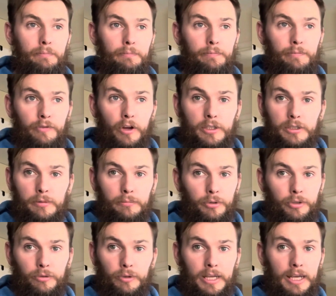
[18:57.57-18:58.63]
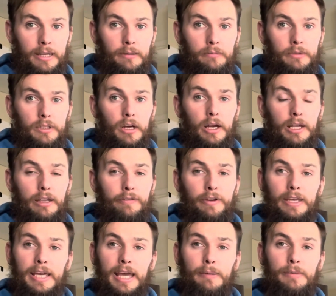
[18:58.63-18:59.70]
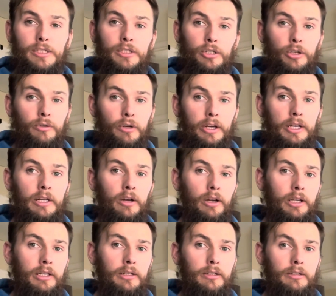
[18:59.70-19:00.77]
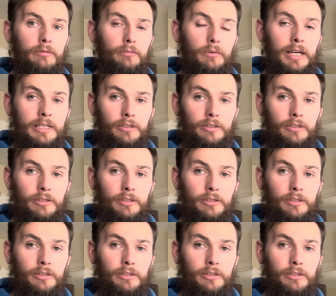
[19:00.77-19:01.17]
Find some bundle games. If a game is $2.99 as a